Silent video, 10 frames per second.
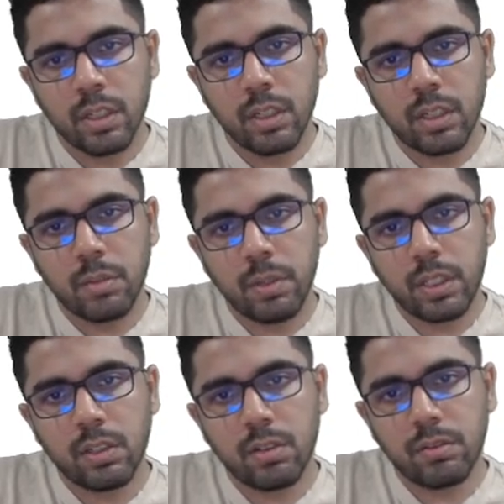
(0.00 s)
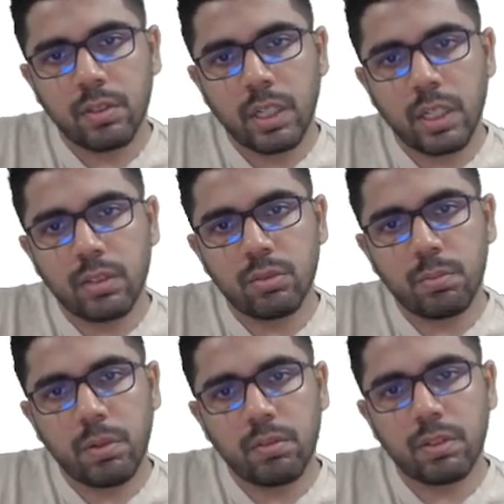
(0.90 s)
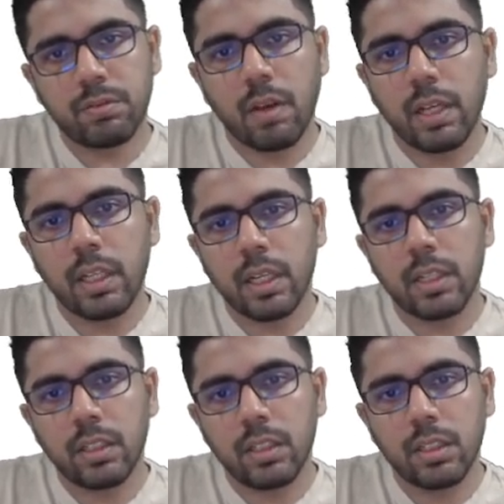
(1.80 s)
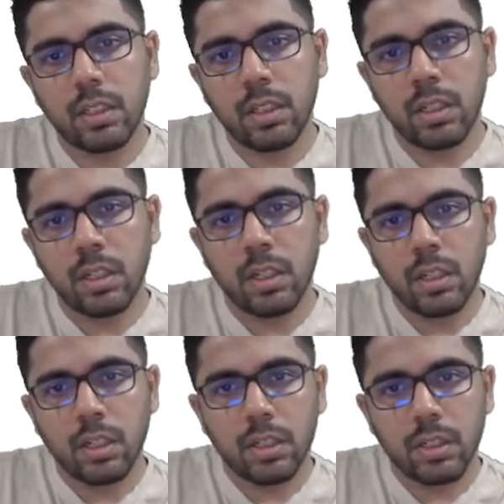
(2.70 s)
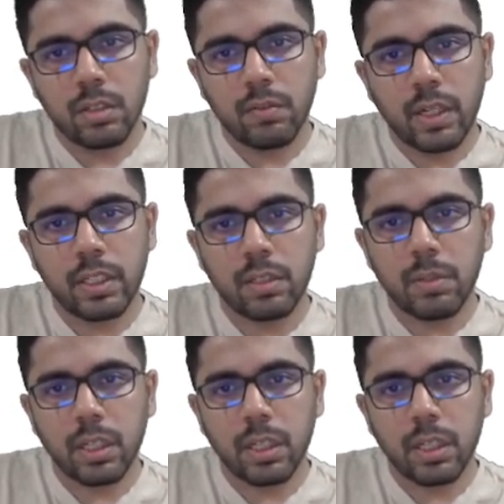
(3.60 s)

remainder of a to the power phi n divided by